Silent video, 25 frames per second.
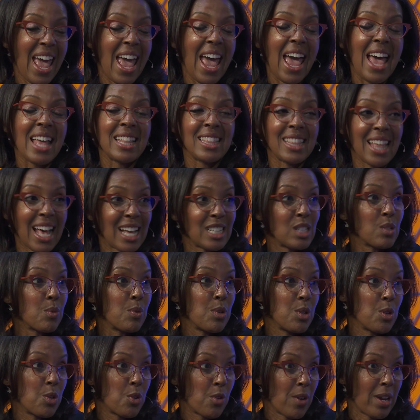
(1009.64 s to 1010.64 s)
And that's when
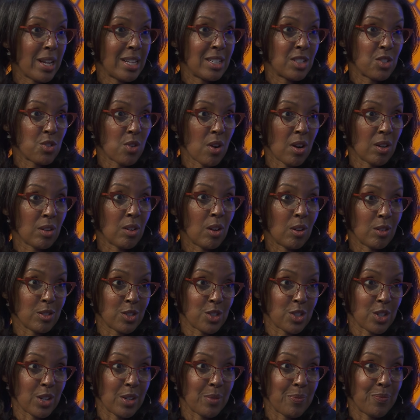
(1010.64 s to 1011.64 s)
you create a strong
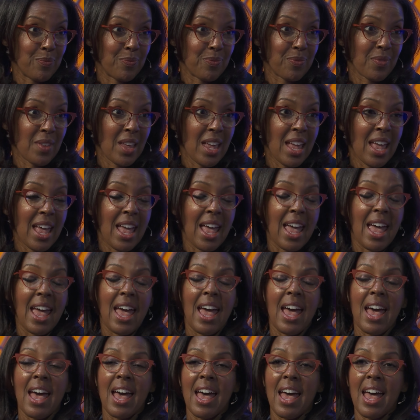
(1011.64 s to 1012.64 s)
culture.
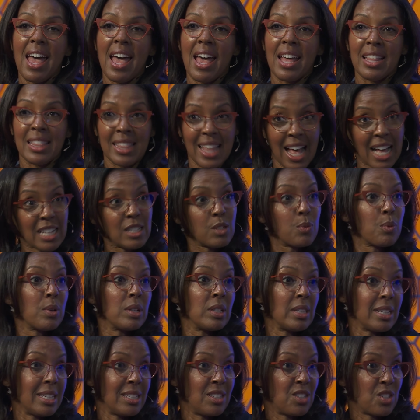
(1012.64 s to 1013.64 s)
And that's what
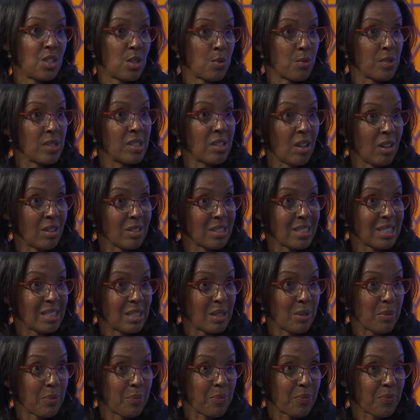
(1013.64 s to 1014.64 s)
leads to results.
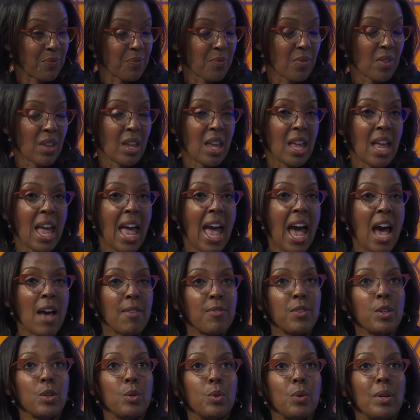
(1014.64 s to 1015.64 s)
Have
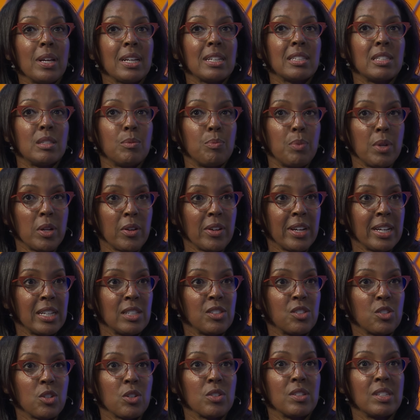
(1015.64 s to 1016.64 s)
you
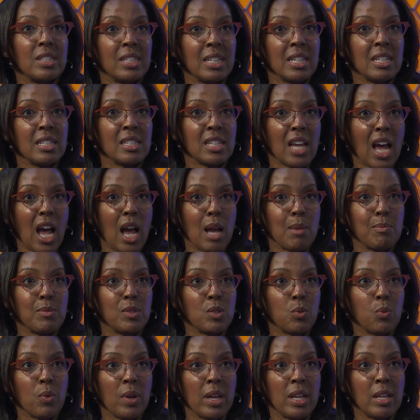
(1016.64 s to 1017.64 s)
experienced or seen
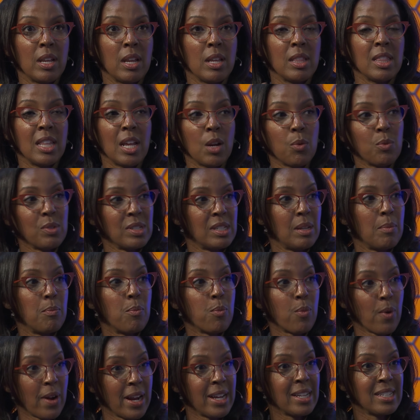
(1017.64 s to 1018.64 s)
times when there was a
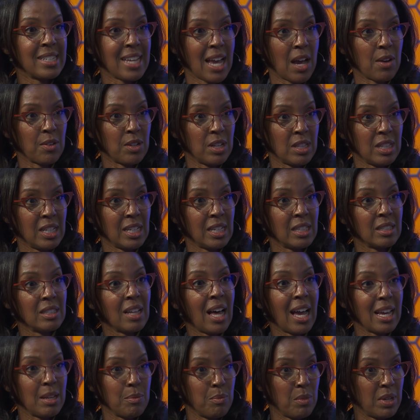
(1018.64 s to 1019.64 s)
breakdown in the
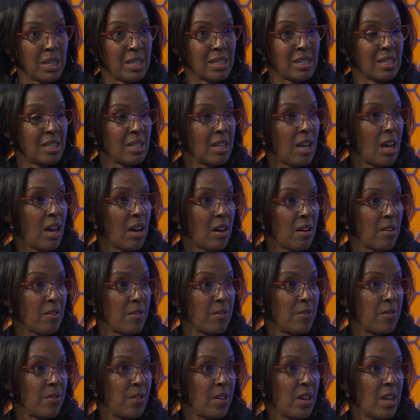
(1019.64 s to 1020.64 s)
alignment
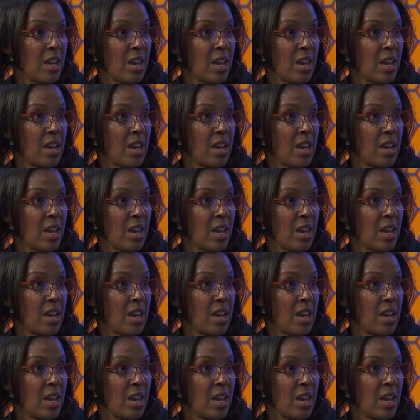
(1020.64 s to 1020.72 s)
of